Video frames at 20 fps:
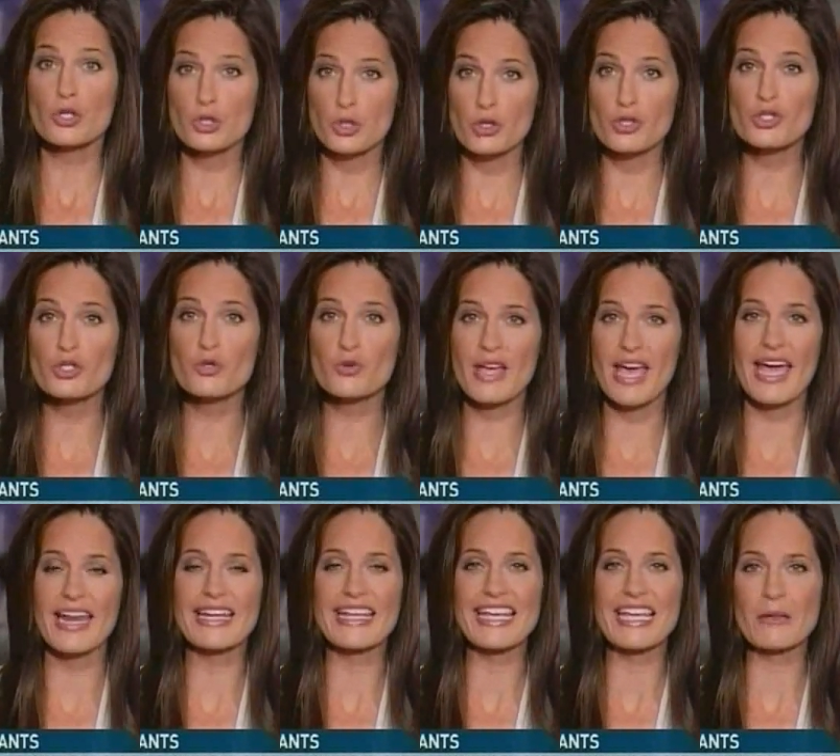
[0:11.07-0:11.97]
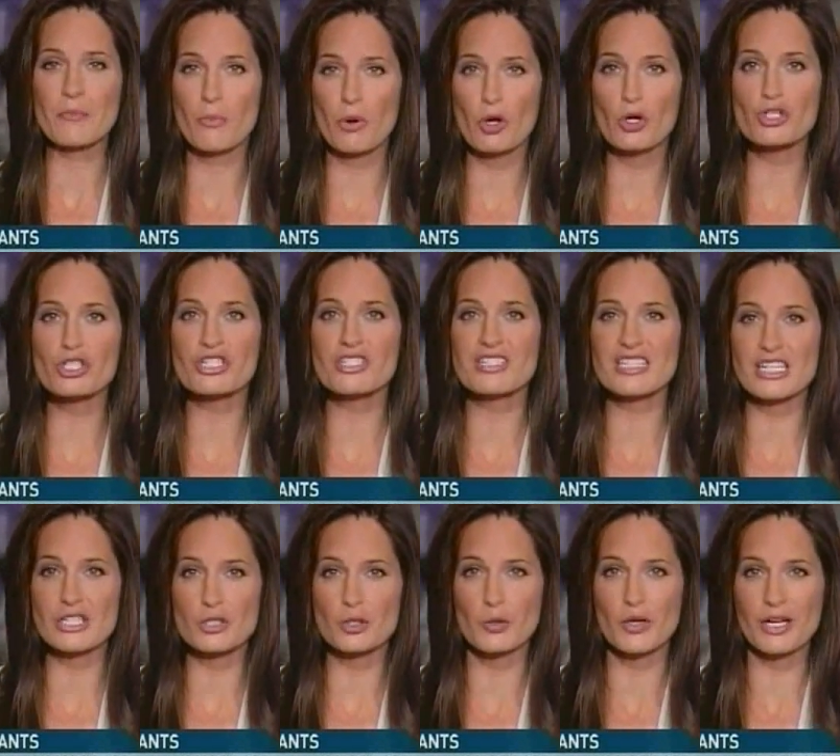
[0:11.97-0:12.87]
should you get
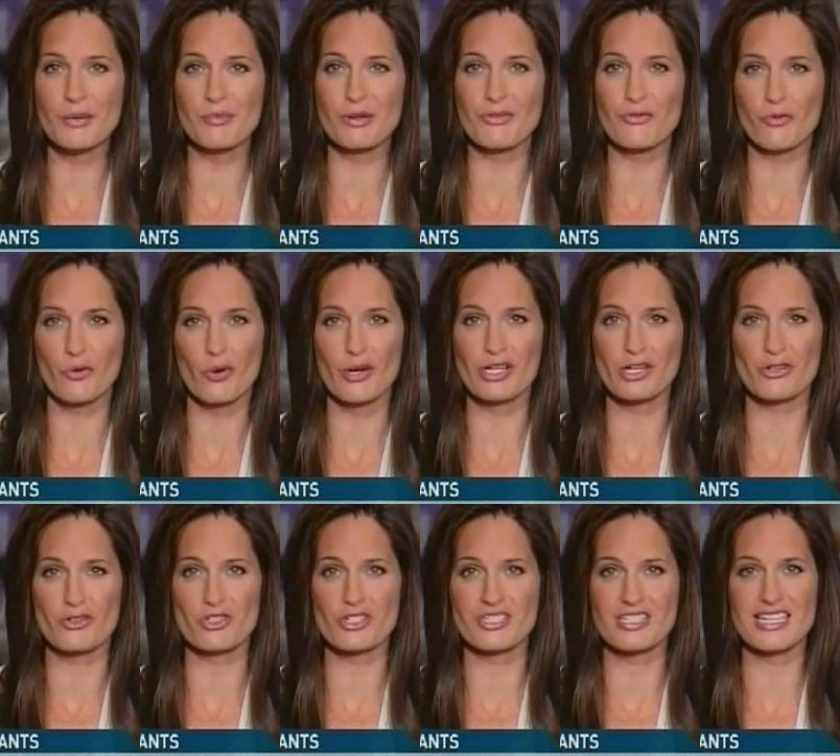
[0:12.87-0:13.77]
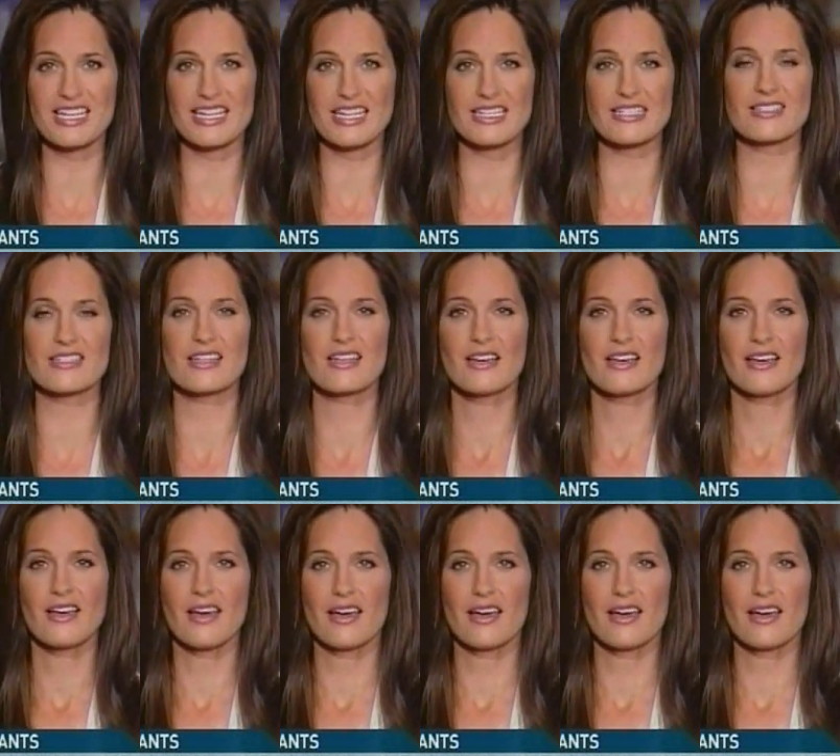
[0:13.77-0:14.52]
emergency treatment for your disease?